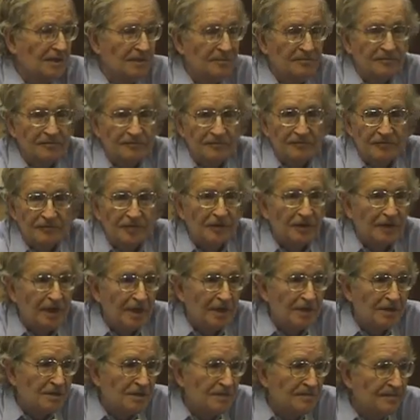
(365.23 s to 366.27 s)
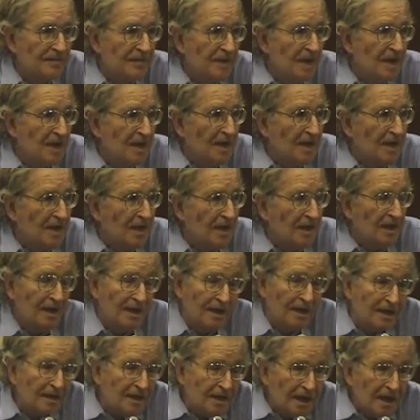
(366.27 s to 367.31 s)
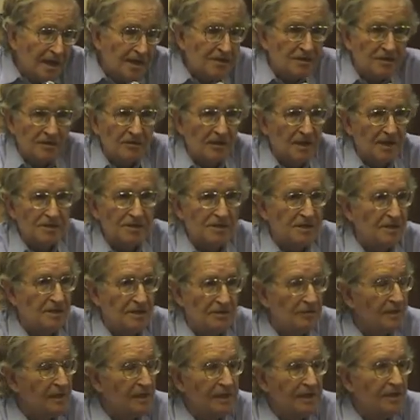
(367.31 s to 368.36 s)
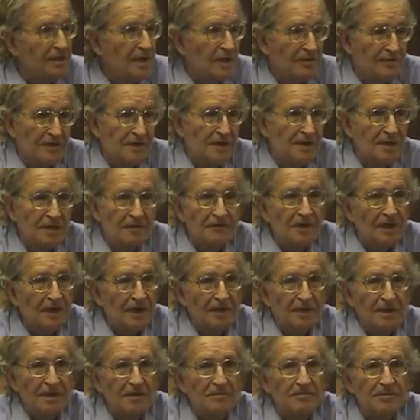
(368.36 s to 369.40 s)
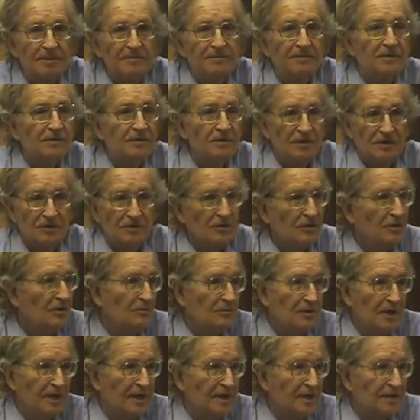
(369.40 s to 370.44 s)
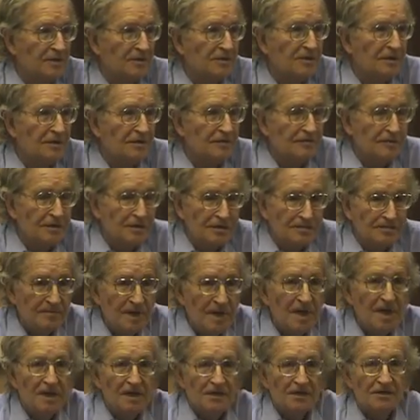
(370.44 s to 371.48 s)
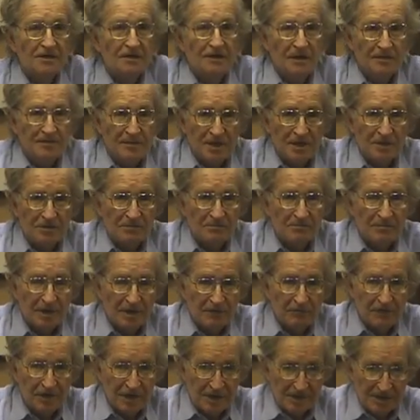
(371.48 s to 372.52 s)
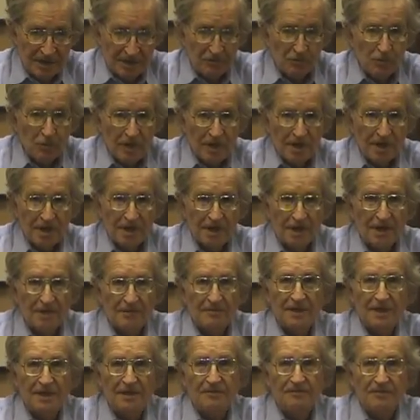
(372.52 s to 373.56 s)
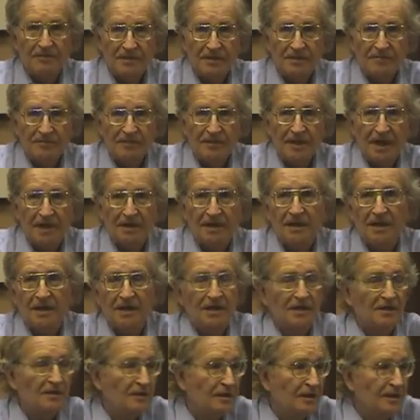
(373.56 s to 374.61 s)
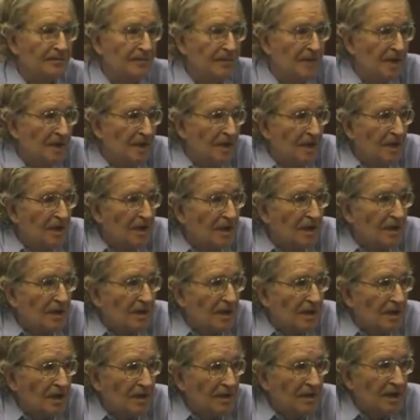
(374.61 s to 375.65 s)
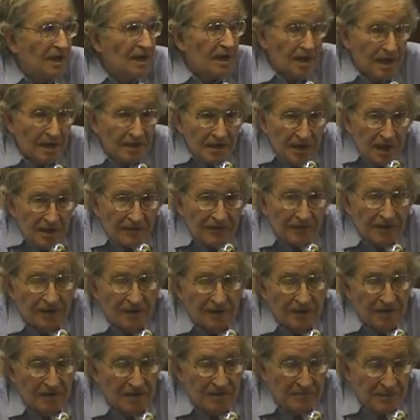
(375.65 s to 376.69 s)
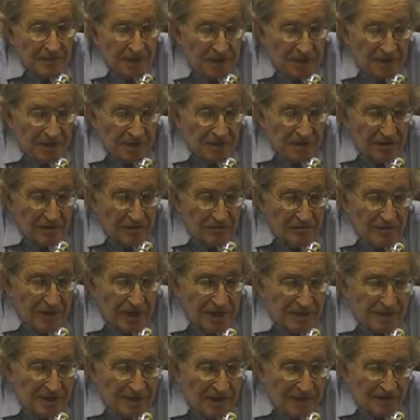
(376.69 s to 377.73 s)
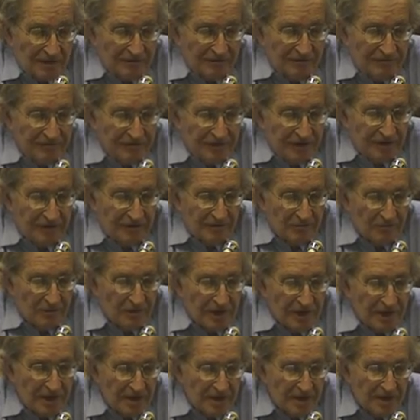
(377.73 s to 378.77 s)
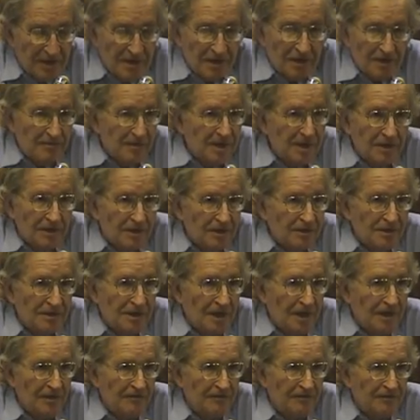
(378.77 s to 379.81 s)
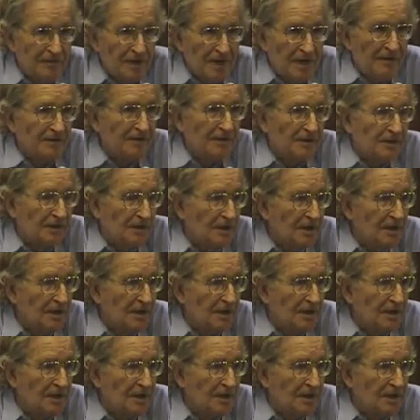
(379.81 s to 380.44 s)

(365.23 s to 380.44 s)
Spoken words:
vocation. And in the case in question, you really don't have to dig very deep. It's all right on the surface. So I mean, when I say we, I mean that category. And I definitely mean to include myself in we, because I've never